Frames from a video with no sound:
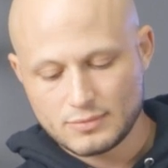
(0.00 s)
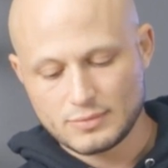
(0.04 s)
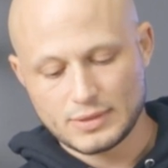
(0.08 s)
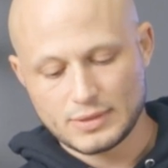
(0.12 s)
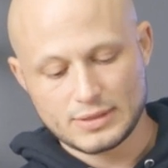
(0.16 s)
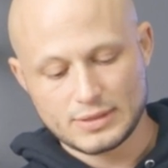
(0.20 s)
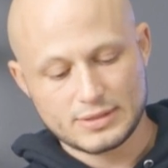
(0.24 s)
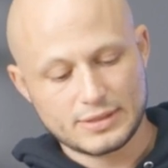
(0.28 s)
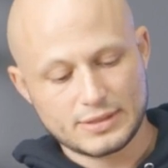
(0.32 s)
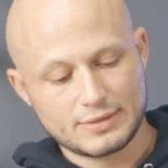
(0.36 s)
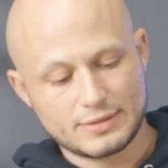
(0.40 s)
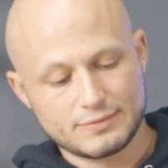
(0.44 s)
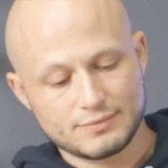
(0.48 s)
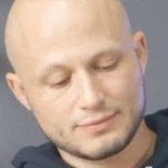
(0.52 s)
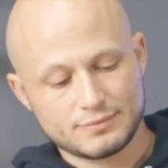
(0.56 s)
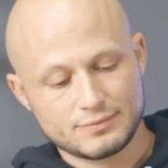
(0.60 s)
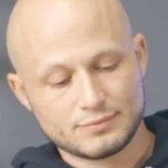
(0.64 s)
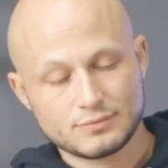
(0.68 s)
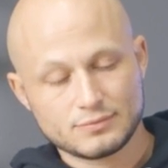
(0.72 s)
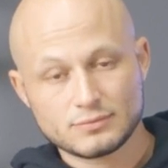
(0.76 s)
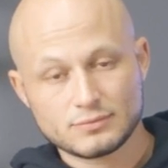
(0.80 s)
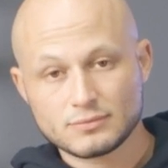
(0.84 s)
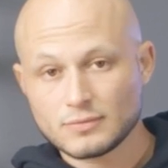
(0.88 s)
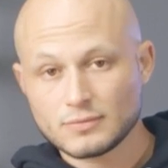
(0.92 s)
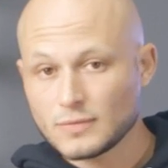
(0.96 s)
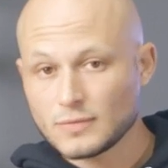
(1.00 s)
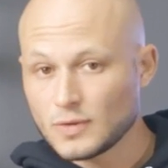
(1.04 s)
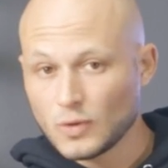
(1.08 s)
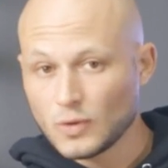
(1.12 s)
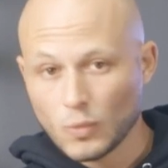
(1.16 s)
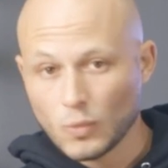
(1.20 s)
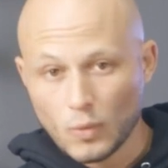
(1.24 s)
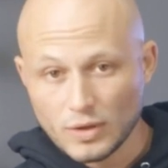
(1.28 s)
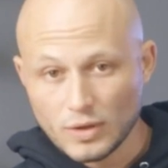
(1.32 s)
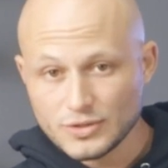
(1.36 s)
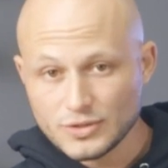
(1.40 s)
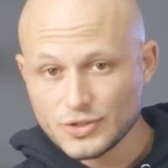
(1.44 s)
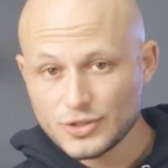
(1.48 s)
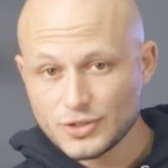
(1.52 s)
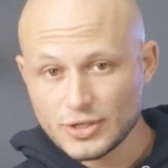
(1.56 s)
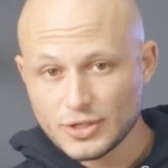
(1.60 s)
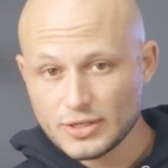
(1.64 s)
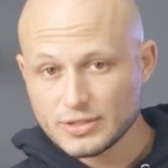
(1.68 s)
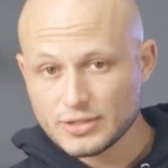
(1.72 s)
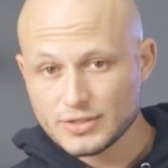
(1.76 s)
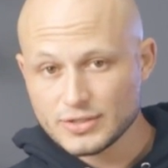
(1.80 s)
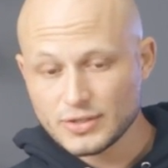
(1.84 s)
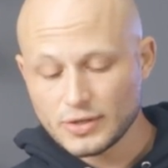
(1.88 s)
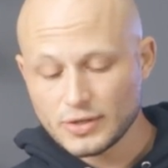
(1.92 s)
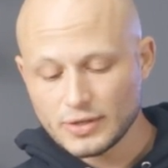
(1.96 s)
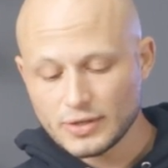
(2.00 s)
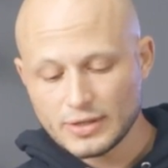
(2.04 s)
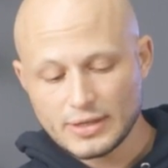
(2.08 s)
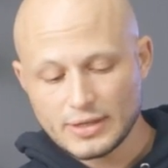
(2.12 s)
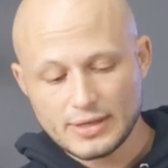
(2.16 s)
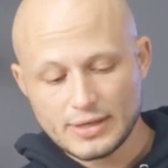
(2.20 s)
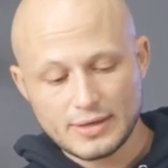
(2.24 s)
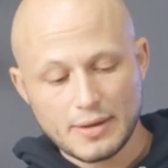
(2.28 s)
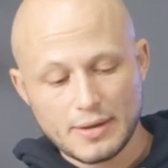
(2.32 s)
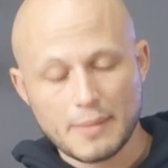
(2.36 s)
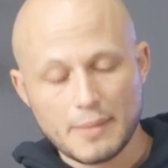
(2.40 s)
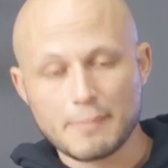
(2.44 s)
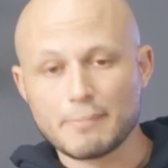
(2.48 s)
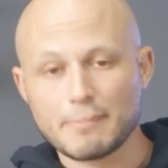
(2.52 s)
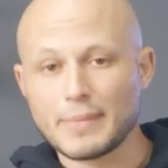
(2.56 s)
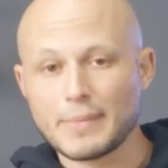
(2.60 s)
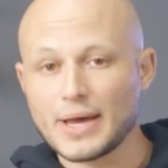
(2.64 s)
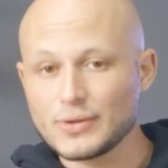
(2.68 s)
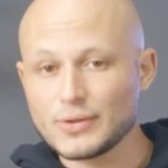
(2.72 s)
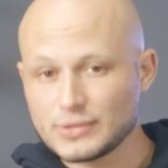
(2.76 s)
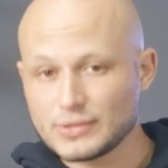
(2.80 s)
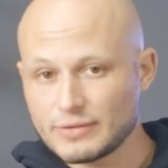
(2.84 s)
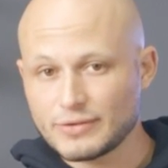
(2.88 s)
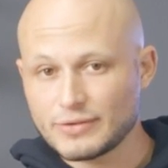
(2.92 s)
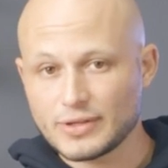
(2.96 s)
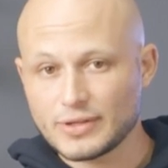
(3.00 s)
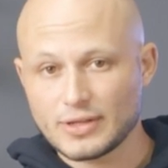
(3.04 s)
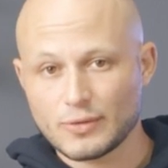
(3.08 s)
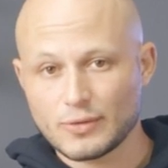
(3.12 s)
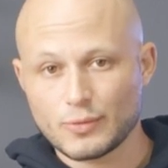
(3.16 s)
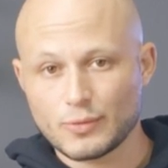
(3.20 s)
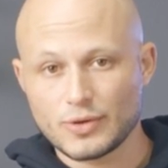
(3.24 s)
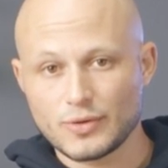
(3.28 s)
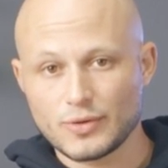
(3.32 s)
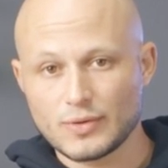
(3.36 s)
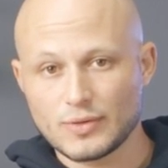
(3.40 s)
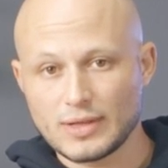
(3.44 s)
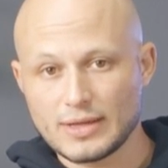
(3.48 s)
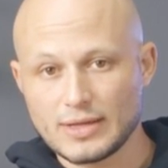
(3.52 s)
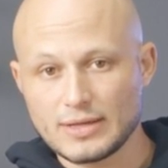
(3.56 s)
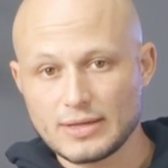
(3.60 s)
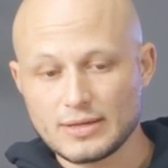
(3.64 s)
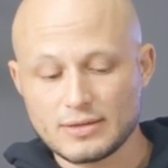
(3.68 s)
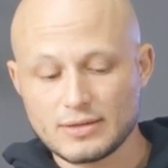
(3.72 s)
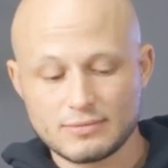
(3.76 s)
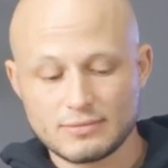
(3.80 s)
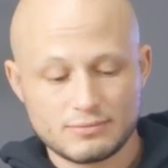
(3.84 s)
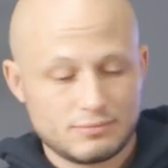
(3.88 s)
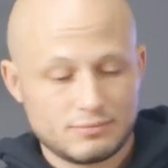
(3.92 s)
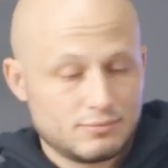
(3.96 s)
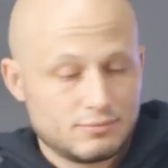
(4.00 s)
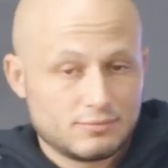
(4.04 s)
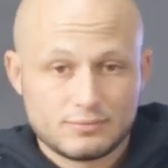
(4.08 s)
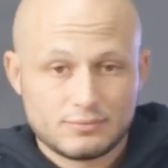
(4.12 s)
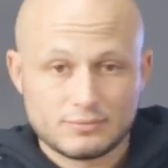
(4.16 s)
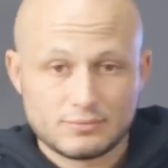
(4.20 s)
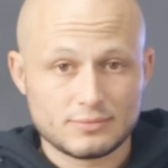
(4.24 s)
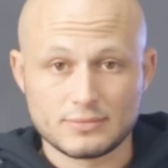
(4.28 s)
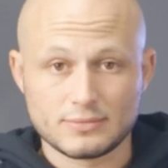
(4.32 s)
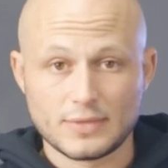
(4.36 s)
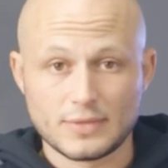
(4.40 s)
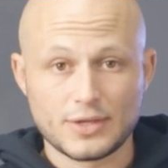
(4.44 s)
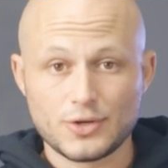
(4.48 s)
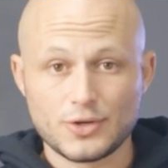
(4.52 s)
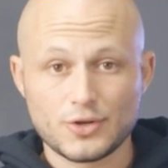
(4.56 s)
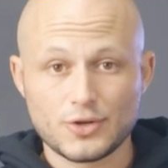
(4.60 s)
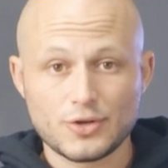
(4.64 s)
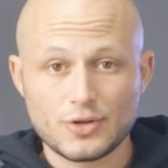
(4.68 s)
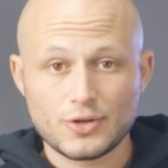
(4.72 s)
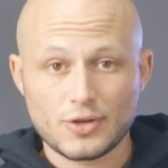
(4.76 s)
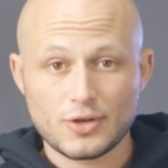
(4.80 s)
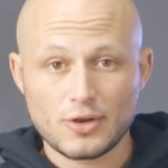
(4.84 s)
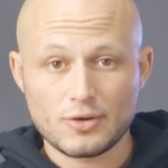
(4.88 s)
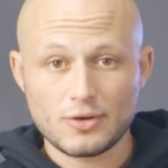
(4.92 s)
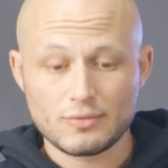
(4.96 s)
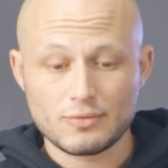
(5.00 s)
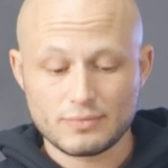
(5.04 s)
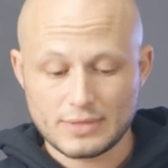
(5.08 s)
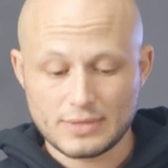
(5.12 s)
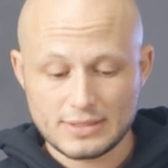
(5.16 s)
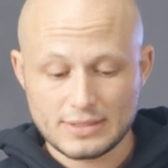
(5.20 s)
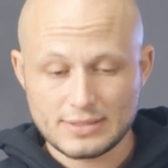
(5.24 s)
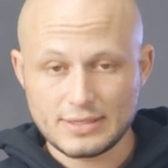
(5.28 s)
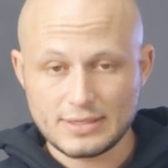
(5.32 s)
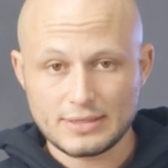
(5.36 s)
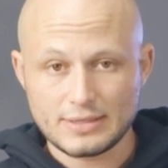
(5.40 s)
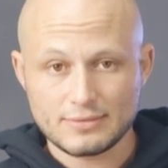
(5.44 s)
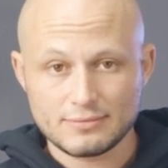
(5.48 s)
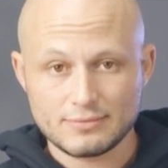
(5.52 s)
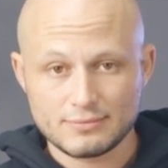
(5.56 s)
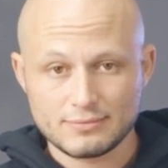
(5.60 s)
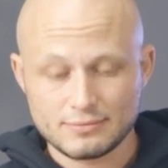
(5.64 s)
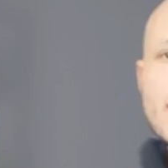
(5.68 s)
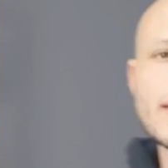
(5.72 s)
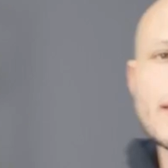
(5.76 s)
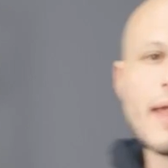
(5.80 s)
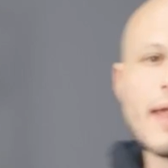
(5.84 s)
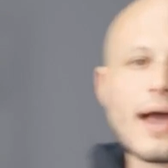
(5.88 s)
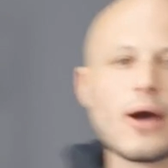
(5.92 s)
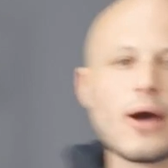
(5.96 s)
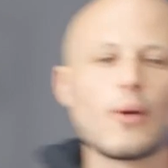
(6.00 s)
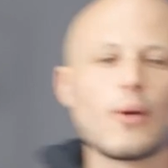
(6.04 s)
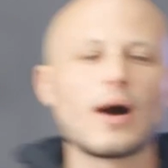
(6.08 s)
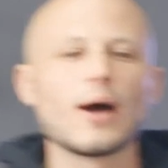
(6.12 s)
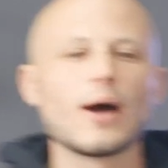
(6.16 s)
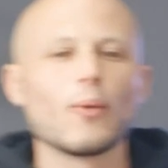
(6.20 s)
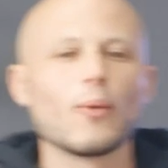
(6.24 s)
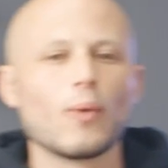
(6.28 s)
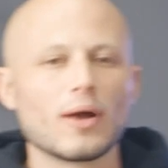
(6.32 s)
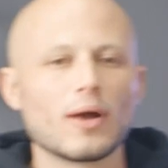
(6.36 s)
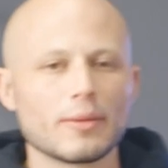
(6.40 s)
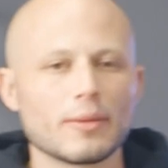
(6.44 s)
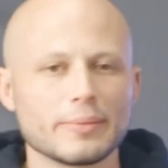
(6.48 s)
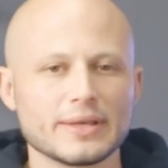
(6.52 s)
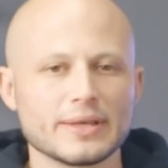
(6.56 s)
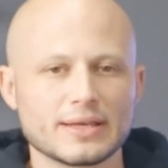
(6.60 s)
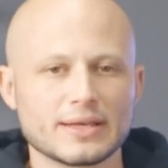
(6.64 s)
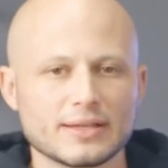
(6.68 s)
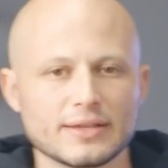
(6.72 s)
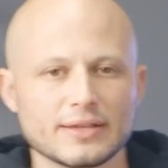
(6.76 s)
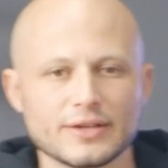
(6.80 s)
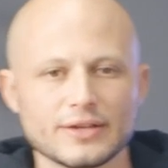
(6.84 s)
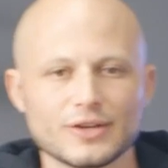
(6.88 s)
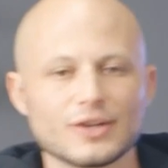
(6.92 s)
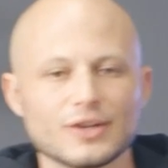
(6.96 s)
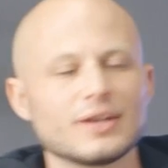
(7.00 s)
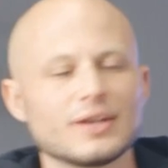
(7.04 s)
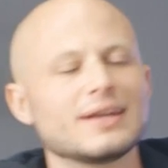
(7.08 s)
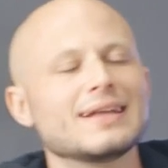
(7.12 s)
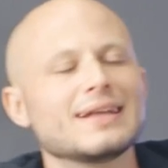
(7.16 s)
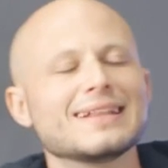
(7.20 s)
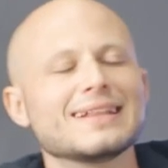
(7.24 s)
That's it. Once you're done installing that, mount everything where you'd like, and you're good to go. That's it. Now, I want to be clear.